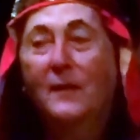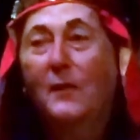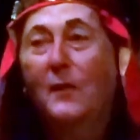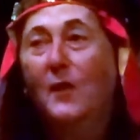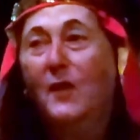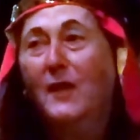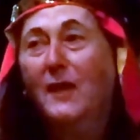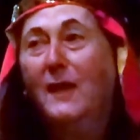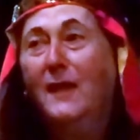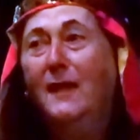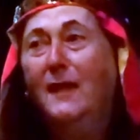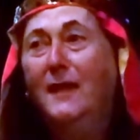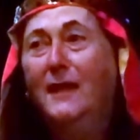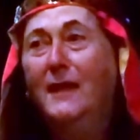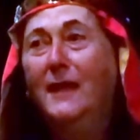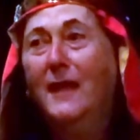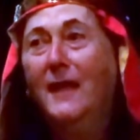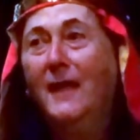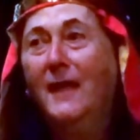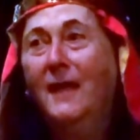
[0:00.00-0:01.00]
What team
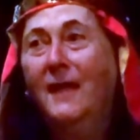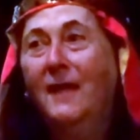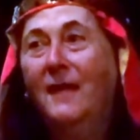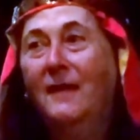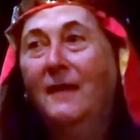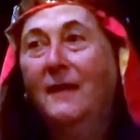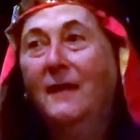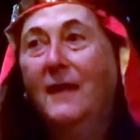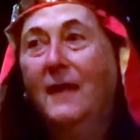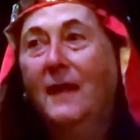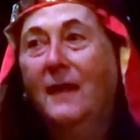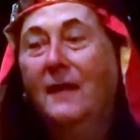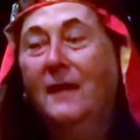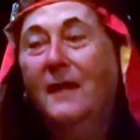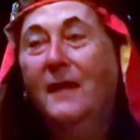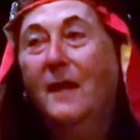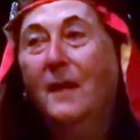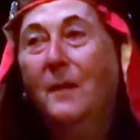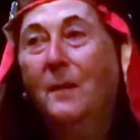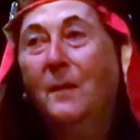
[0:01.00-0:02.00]
stadiums
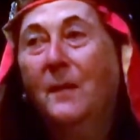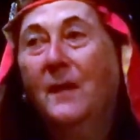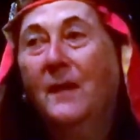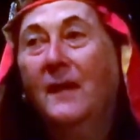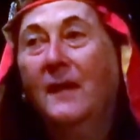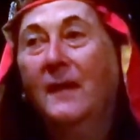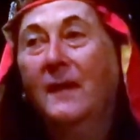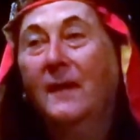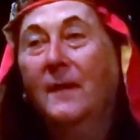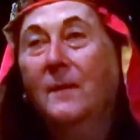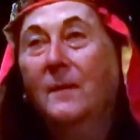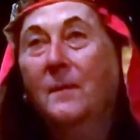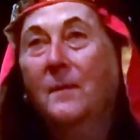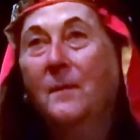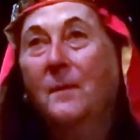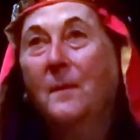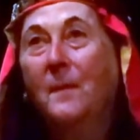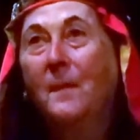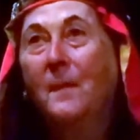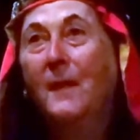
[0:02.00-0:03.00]
ended up
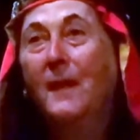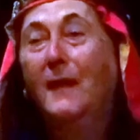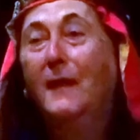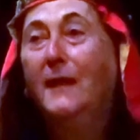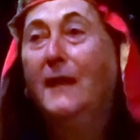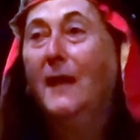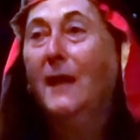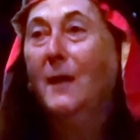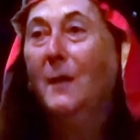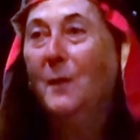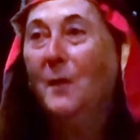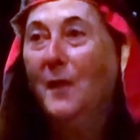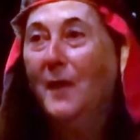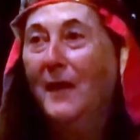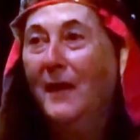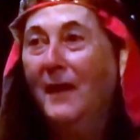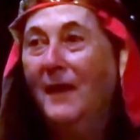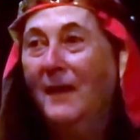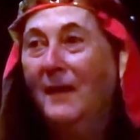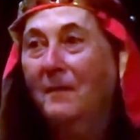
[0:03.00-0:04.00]

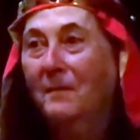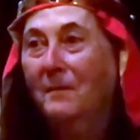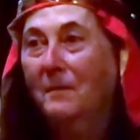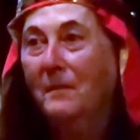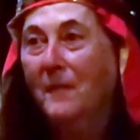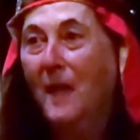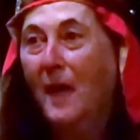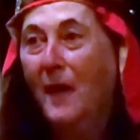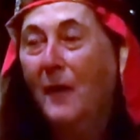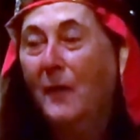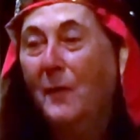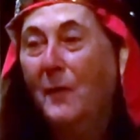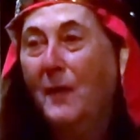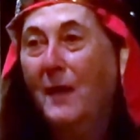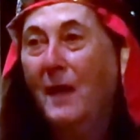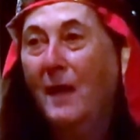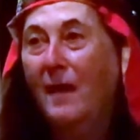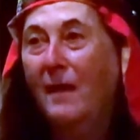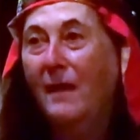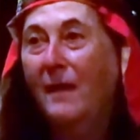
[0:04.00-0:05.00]
celebrating
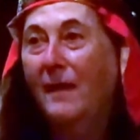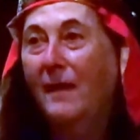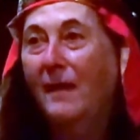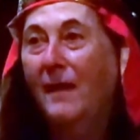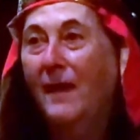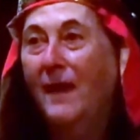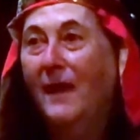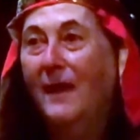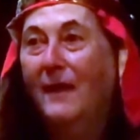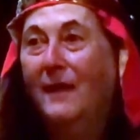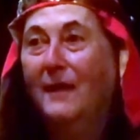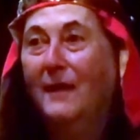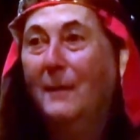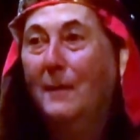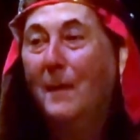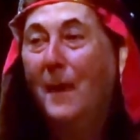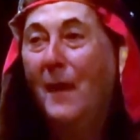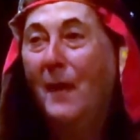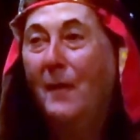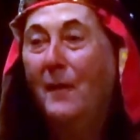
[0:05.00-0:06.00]
Adriana and Elena's
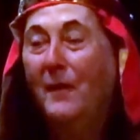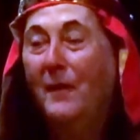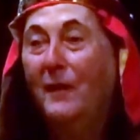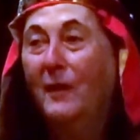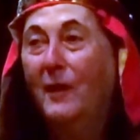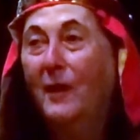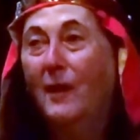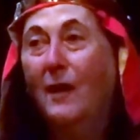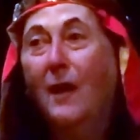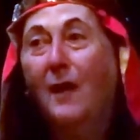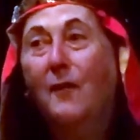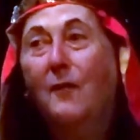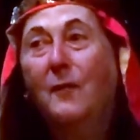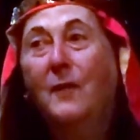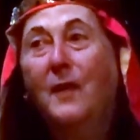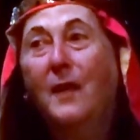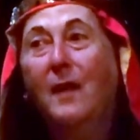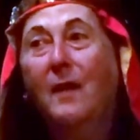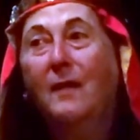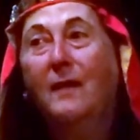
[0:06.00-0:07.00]
marriage and
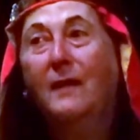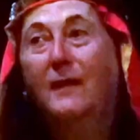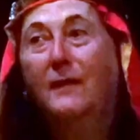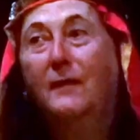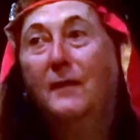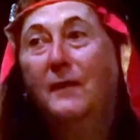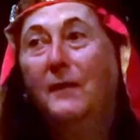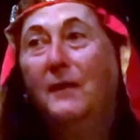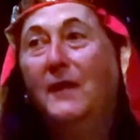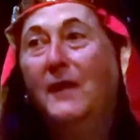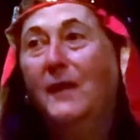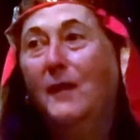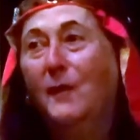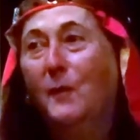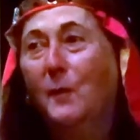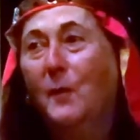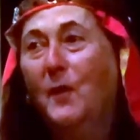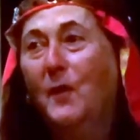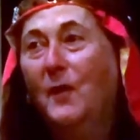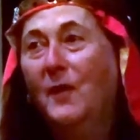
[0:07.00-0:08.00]
Adriana's
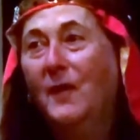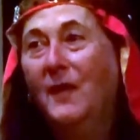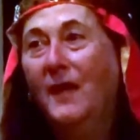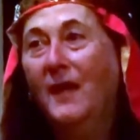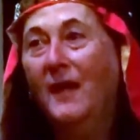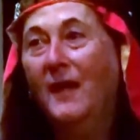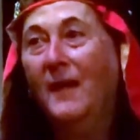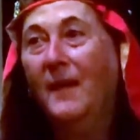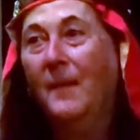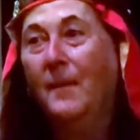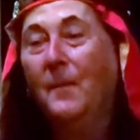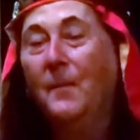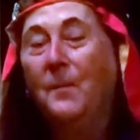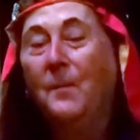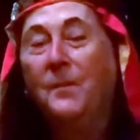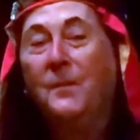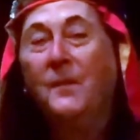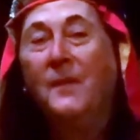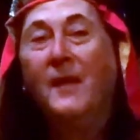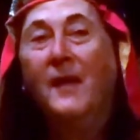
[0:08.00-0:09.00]
50th birthday
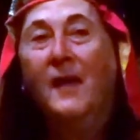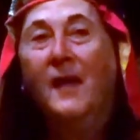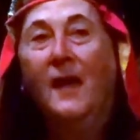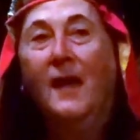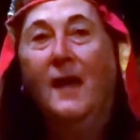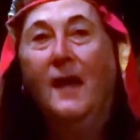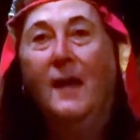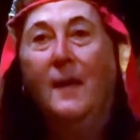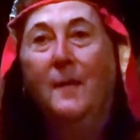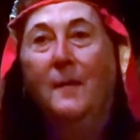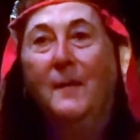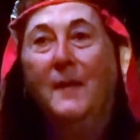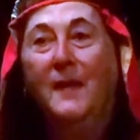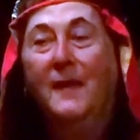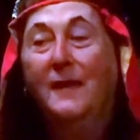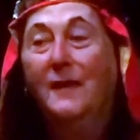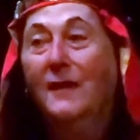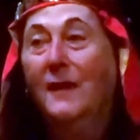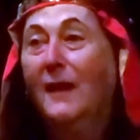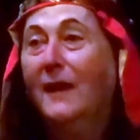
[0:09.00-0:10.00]

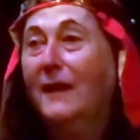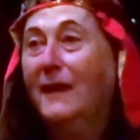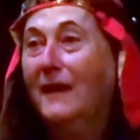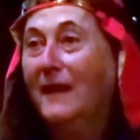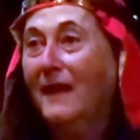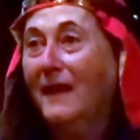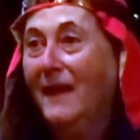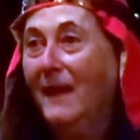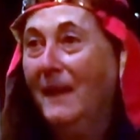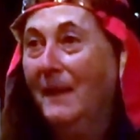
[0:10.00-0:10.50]
in Tuscany?